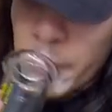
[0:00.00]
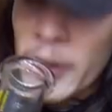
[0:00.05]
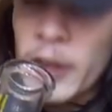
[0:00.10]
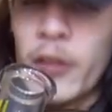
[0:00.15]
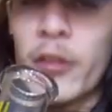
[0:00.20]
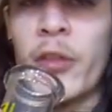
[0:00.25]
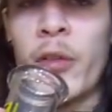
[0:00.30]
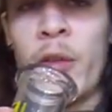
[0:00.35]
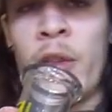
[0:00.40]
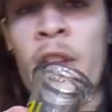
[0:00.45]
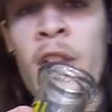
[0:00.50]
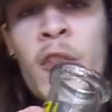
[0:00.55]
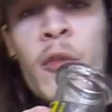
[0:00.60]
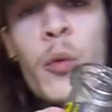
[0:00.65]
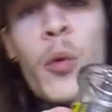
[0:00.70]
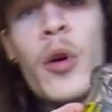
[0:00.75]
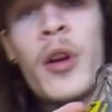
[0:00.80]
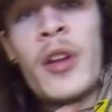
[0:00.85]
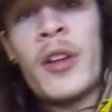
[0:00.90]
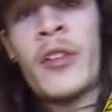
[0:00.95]
So this
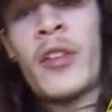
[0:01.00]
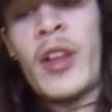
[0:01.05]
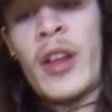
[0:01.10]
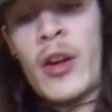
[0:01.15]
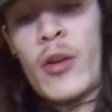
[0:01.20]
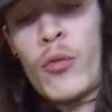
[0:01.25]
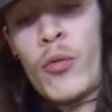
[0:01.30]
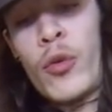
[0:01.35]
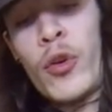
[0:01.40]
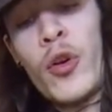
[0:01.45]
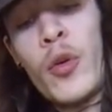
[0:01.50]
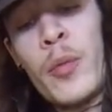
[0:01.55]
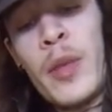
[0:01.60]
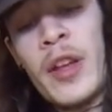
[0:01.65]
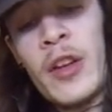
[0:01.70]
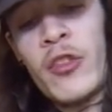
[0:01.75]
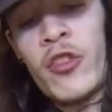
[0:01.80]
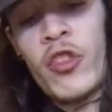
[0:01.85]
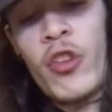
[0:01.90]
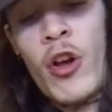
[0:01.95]
one is like a real
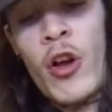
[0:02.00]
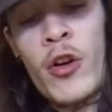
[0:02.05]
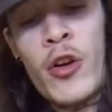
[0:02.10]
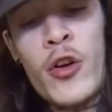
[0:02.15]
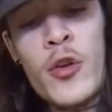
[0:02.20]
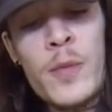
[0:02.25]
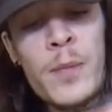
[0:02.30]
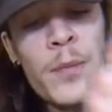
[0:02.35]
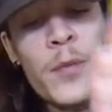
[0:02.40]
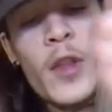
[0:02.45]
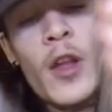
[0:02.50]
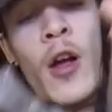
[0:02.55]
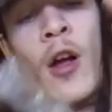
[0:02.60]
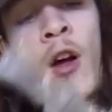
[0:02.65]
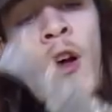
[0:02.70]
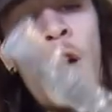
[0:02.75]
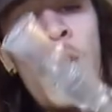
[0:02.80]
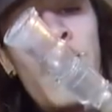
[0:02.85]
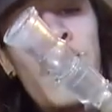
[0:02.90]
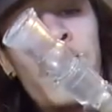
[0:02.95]
big chugger.
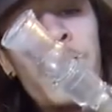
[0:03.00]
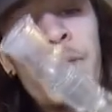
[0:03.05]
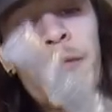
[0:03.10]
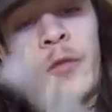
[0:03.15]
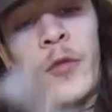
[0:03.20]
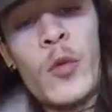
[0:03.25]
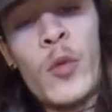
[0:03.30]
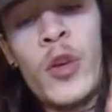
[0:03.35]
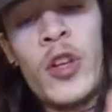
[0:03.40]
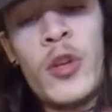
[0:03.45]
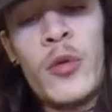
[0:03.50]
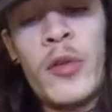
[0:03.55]
When you